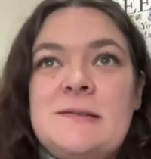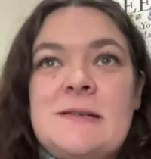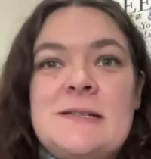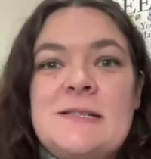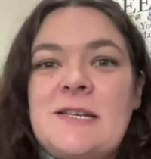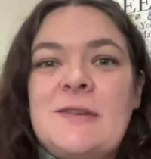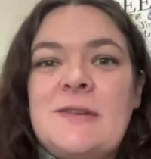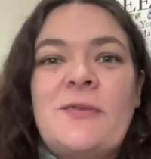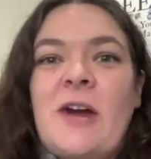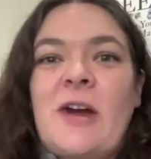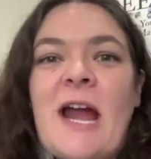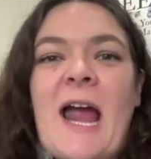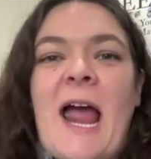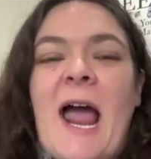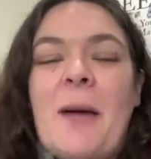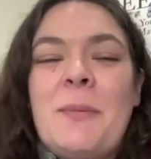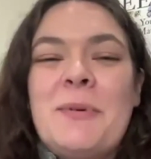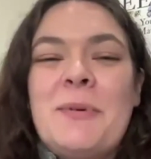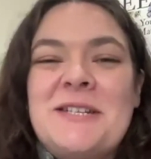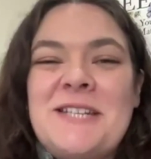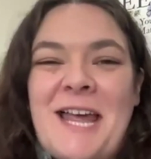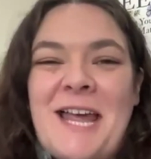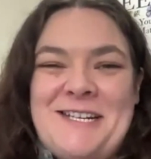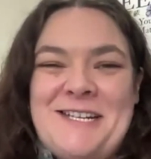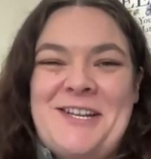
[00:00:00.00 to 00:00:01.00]
different
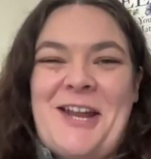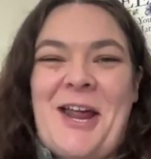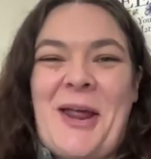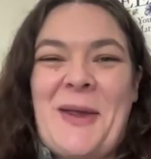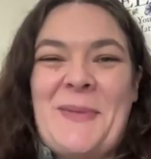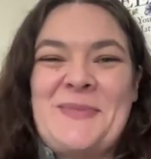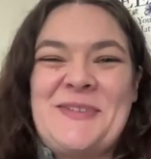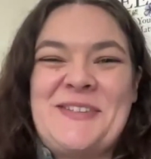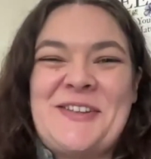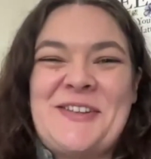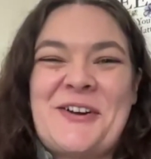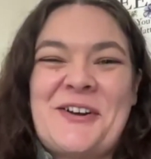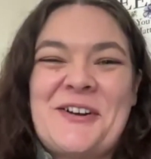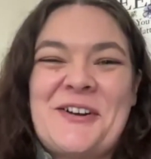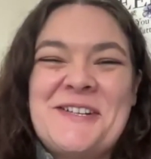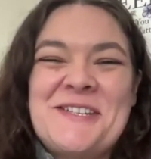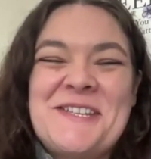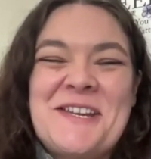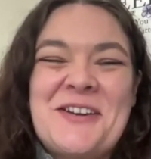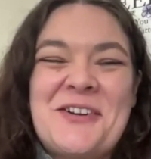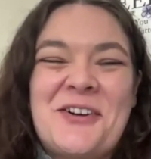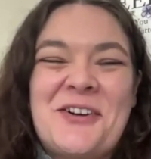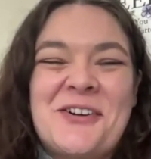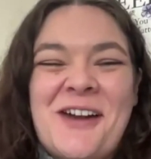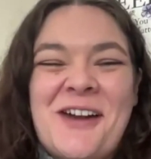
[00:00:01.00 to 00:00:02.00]
habitat types there at
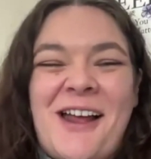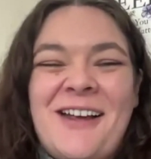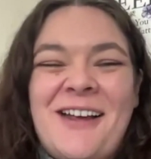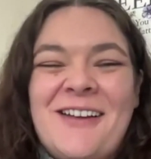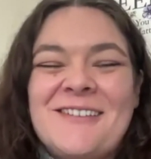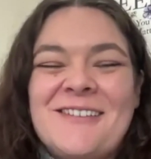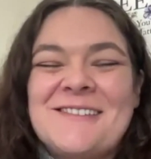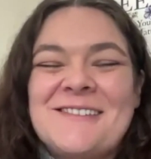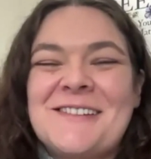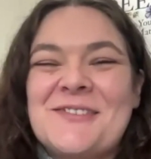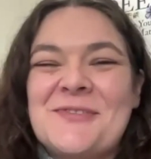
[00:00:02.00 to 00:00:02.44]
Cedar Niles.